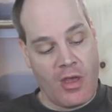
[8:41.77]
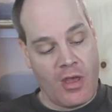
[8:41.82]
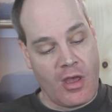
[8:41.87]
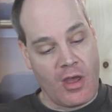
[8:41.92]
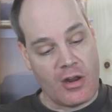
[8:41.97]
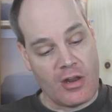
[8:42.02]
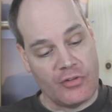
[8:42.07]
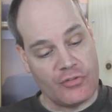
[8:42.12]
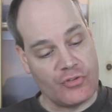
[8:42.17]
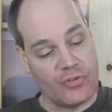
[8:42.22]

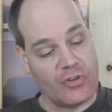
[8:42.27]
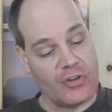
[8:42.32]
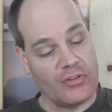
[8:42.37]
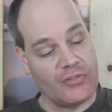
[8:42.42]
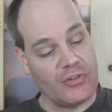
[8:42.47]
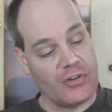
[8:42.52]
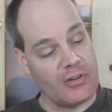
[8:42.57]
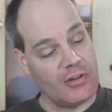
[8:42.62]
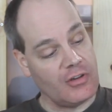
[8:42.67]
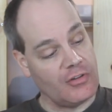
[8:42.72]
And as you can
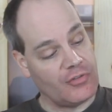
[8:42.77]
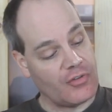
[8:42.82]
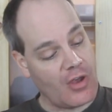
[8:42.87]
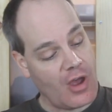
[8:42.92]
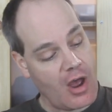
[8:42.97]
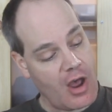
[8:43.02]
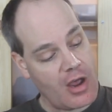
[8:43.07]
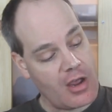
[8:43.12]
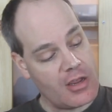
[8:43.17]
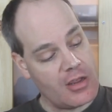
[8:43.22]
see, this
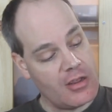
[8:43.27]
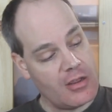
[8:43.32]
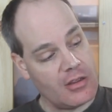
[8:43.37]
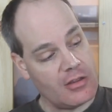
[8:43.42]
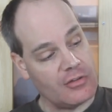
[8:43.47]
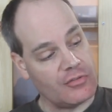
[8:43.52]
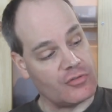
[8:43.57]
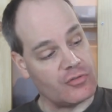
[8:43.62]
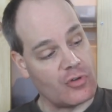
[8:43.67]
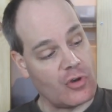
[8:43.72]
guy
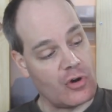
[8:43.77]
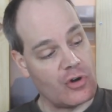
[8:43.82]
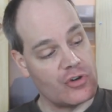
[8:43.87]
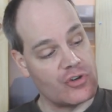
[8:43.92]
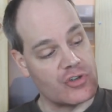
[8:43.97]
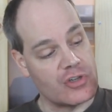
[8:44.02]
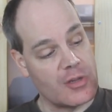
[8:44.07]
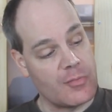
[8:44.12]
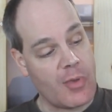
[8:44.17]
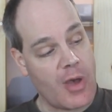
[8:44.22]
is
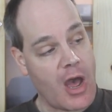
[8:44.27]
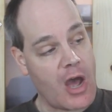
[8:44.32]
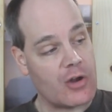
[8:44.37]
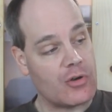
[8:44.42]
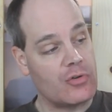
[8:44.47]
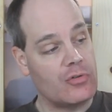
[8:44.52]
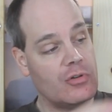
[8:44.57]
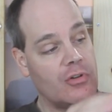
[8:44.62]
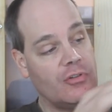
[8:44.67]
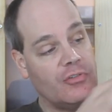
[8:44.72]
largely
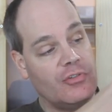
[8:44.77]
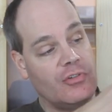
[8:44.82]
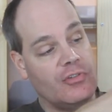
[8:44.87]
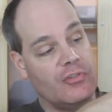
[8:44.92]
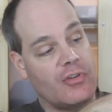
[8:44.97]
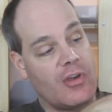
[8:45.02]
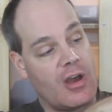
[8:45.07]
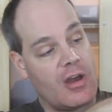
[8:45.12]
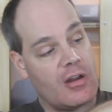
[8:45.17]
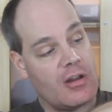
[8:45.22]
patternless.
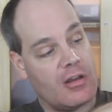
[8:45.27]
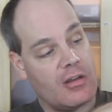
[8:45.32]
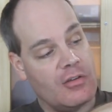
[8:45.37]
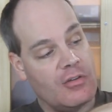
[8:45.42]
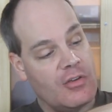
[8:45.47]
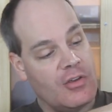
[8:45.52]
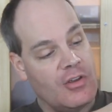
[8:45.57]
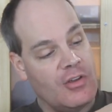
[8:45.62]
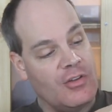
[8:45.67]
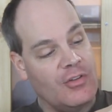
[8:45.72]
He's got a
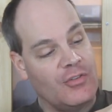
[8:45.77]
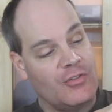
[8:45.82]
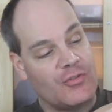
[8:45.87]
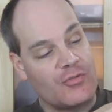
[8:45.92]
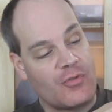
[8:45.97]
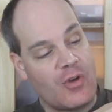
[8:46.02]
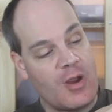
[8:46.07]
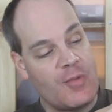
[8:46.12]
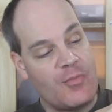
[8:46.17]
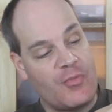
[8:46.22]

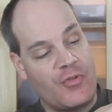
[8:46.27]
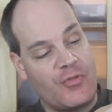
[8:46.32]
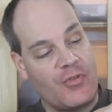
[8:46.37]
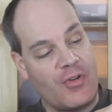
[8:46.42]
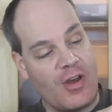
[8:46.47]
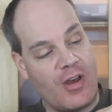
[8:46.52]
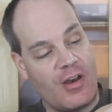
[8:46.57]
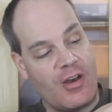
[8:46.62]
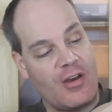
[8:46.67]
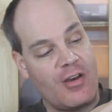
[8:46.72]
striped
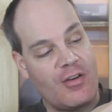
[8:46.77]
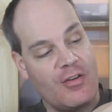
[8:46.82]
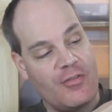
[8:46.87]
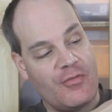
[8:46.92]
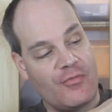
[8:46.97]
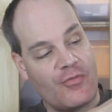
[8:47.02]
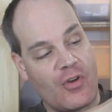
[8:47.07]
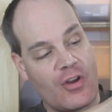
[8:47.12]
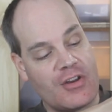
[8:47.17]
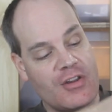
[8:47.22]

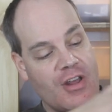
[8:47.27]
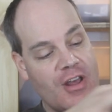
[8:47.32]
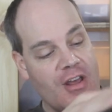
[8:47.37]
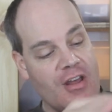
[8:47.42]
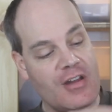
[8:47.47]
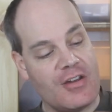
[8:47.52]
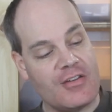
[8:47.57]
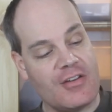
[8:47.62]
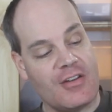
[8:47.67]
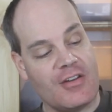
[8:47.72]
front
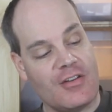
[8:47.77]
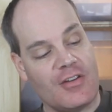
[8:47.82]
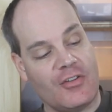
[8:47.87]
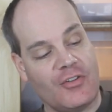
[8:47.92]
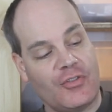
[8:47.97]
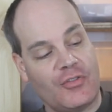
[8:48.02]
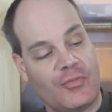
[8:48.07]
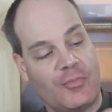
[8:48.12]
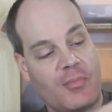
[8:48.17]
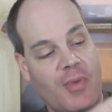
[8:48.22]
end, and
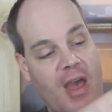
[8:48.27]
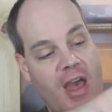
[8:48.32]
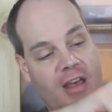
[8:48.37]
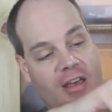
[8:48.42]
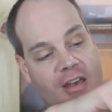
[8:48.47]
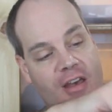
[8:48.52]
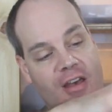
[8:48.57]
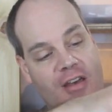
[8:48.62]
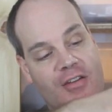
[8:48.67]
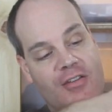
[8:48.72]
his
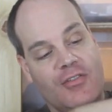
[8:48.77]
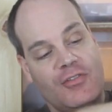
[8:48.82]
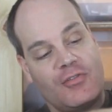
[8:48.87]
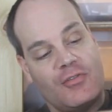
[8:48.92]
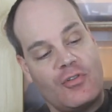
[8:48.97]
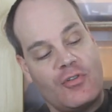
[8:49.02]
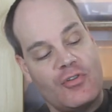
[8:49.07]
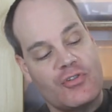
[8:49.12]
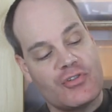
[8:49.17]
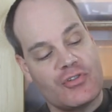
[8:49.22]
back end is
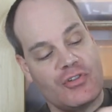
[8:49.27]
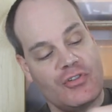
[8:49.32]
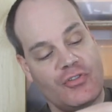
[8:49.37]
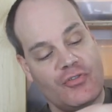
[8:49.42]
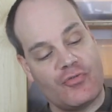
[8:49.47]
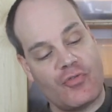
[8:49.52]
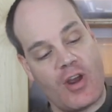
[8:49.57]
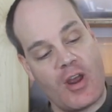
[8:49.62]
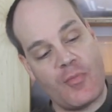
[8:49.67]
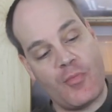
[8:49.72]
largely
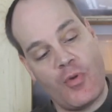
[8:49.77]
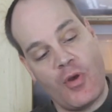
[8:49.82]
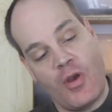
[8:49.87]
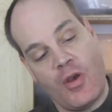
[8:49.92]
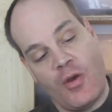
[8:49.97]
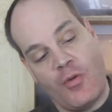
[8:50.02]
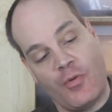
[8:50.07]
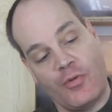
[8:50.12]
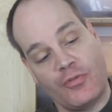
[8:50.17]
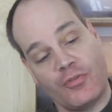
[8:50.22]
striped
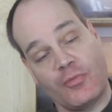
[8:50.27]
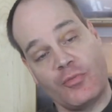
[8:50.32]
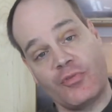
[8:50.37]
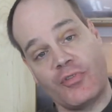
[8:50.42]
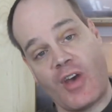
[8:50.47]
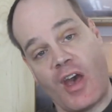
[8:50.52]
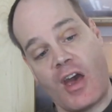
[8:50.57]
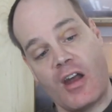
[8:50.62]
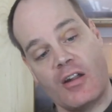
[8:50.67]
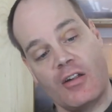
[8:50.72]
with some
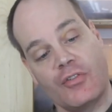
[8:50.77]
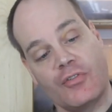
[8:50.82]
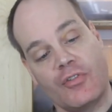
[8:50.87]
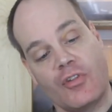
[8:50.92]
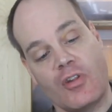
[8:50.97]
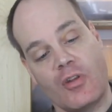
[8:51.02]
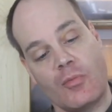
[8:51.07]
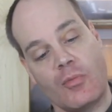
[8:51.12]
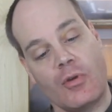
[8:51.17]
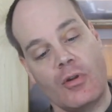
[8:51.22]
saddles
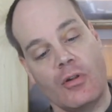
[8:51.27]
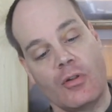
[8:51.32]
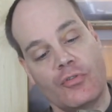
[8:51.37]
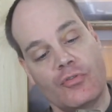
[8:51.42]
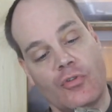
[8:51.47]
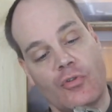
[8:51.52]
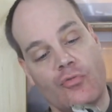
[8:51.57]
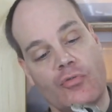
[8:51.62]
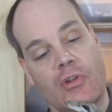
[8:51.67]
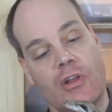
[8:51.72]
in the middle.
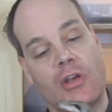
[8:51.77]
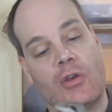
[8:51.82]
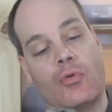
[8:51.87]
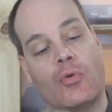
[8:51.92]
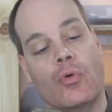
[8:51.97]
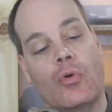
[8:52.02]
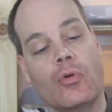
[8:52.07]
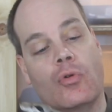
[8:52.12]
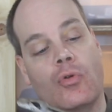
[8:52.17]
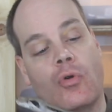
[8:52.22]
So really
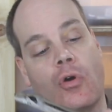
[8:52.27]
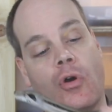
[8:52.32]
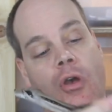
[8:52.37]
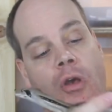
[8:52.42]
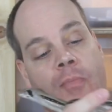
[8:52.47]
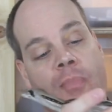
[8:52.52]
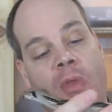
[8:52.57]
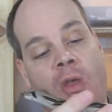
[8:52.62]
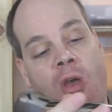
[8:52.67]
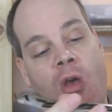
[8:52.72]
cool
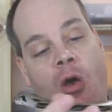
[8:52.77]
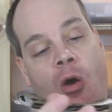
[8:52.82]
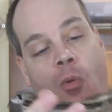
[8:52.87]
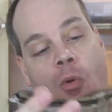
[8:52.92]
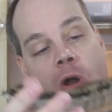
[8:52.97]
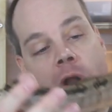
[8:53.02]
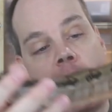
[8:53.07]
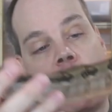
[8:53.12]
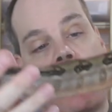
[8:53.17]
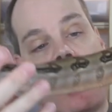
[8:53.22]
look.
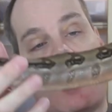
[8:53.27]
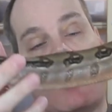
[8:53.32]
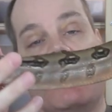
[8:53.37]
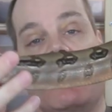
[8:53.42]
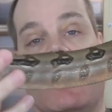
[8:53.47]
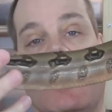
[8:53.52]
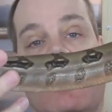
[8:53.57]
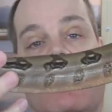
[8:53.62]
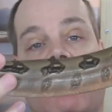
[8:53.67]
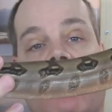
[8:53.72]
One of my
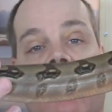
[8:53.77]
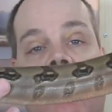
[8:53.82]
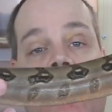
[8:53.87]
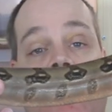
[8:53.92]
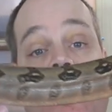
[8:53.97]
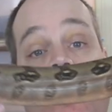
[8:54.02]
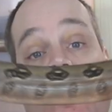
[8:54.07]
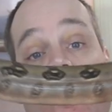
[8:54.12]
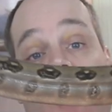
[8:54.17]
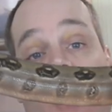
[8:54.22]
favorite
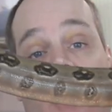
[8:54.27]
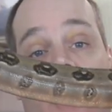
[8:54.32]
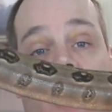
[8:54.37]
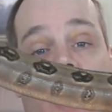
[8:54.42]
holdback